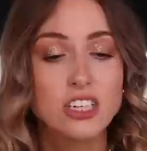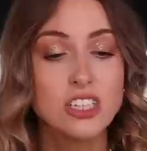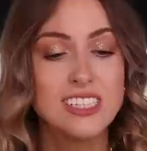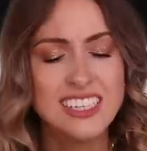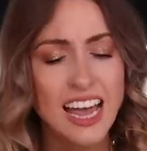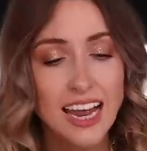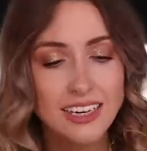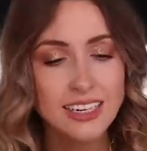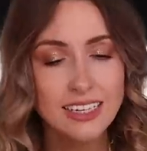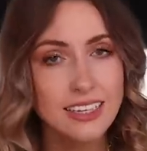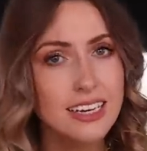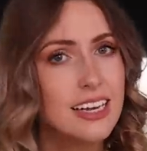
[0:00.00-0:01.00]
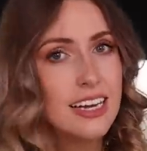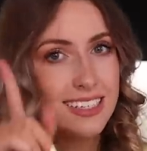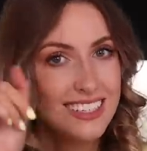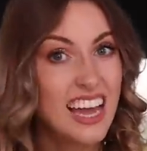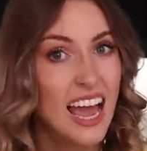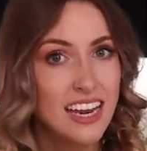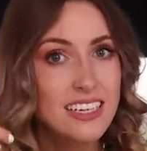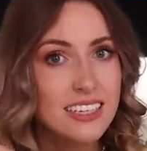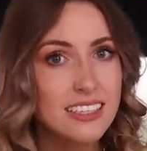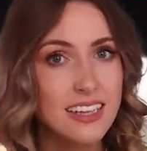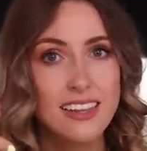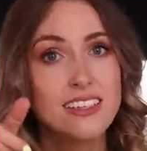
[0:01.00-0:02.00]
Actually, technically,
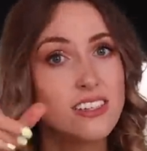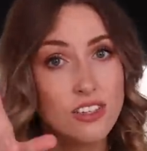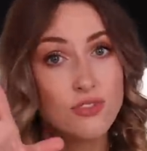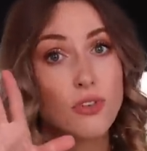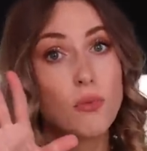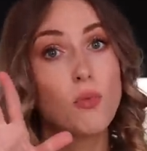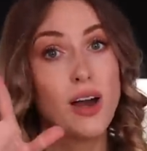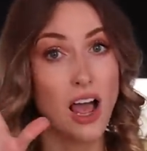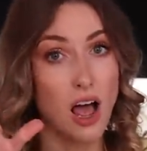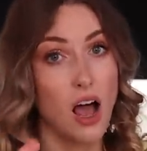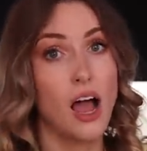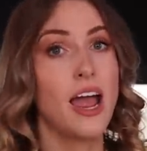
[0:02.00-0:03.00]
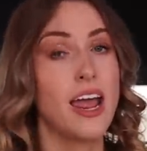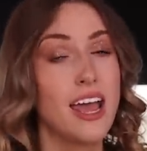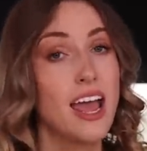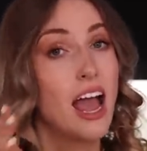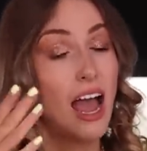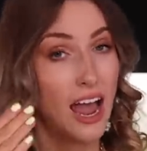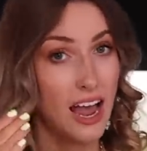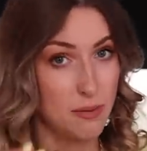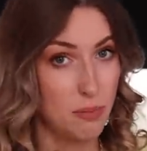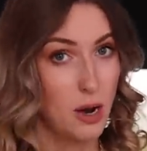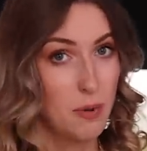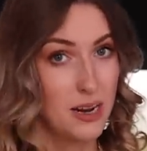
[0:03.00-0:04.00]
technically this is from when I
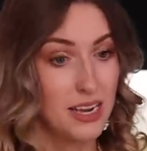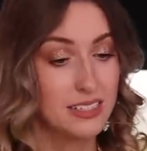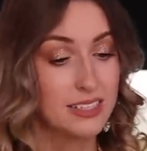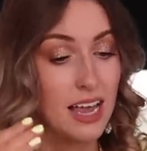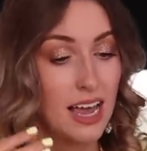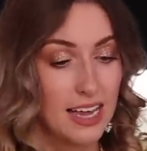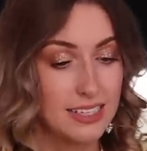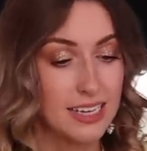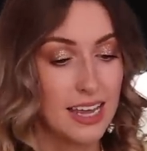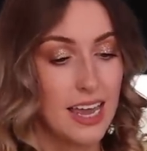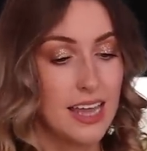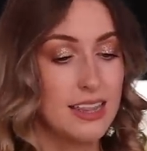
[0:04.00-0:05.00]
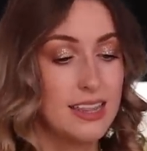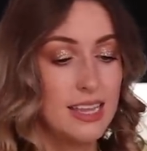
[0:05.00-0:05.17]
had Barbies as a kid.